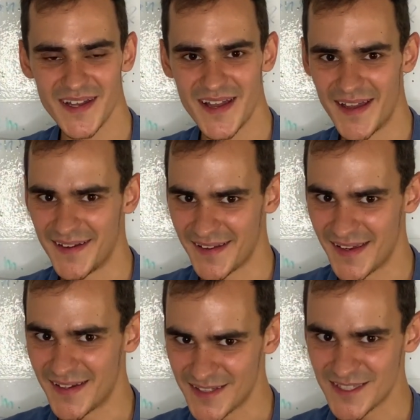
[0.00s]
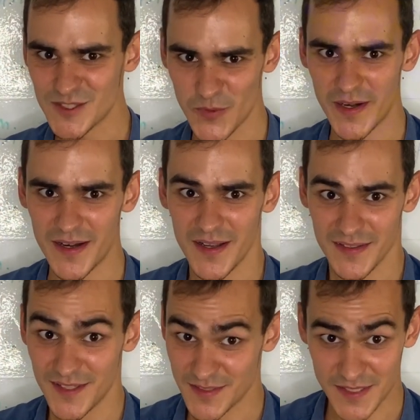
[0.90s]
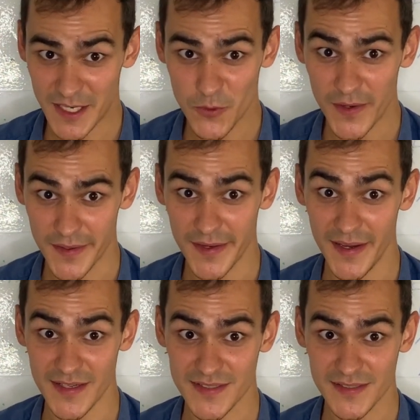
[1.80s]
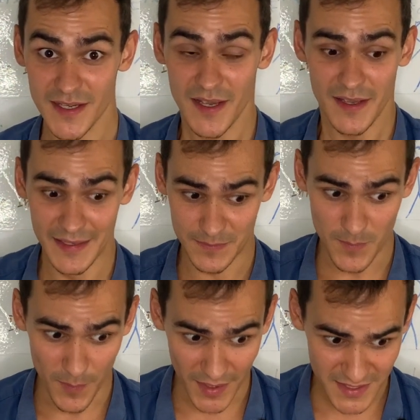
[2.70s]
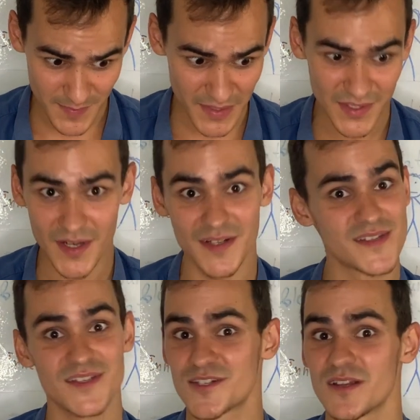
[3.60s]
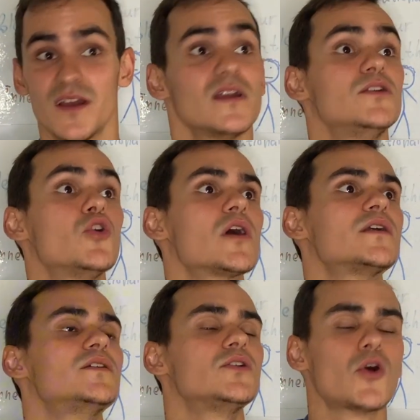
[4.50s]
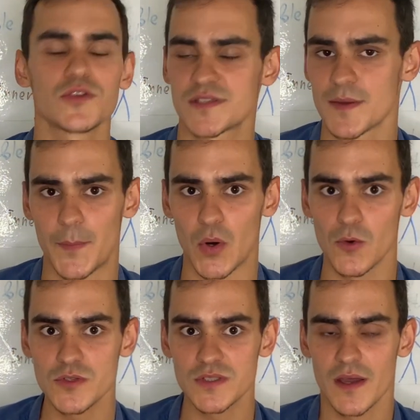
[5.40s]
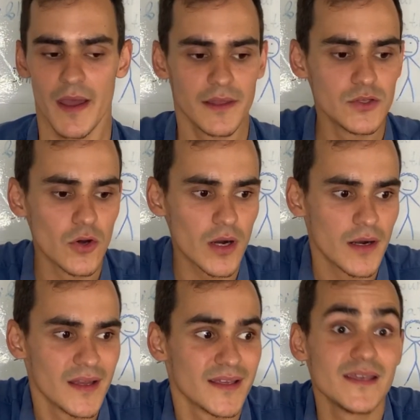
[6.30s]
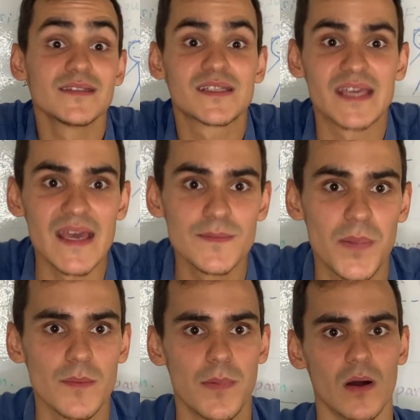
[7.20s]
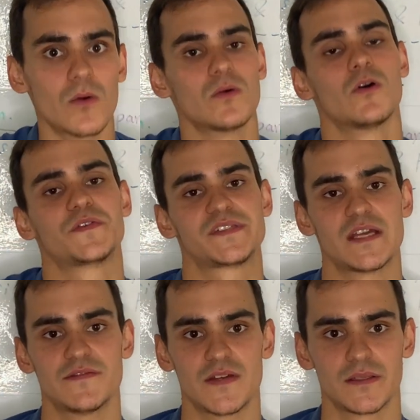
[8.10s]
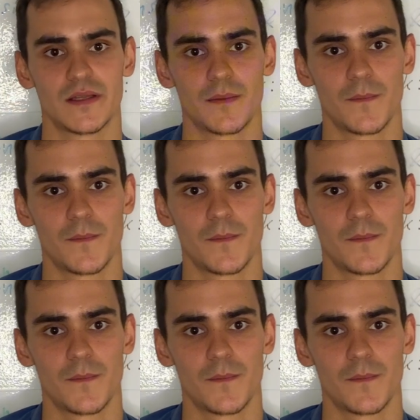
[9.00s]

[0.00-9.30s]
And again, this is where the secret is. It must be their decision. You are not supposed, and you are incapable of saving them.